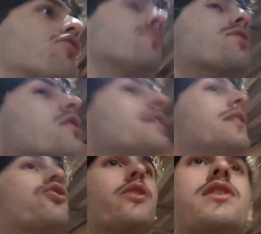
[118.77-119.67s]
Scoop is gonna
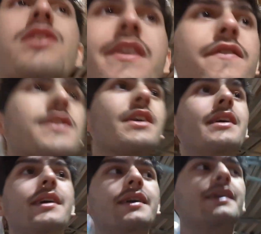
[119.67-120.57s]
enjoy this gift,
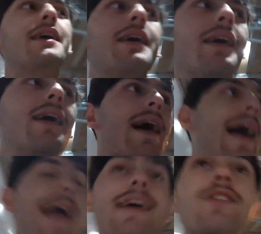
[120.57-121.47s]

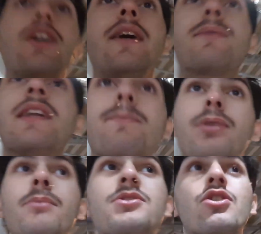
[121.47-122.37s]
and I'm getting
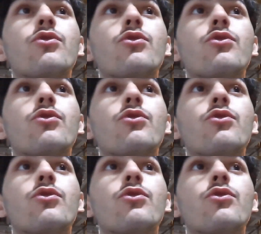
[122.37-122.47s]
pumped